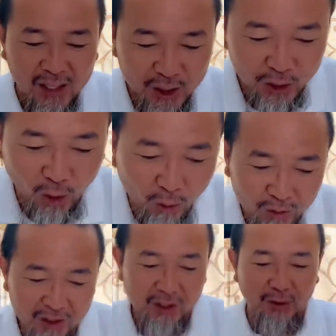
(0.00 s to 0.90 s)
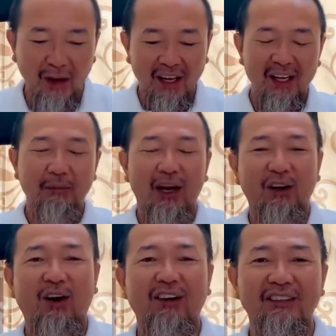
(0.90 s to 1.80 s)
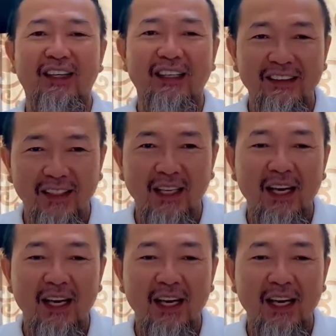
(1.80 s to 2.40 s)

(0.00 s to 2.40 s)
you know, creating my content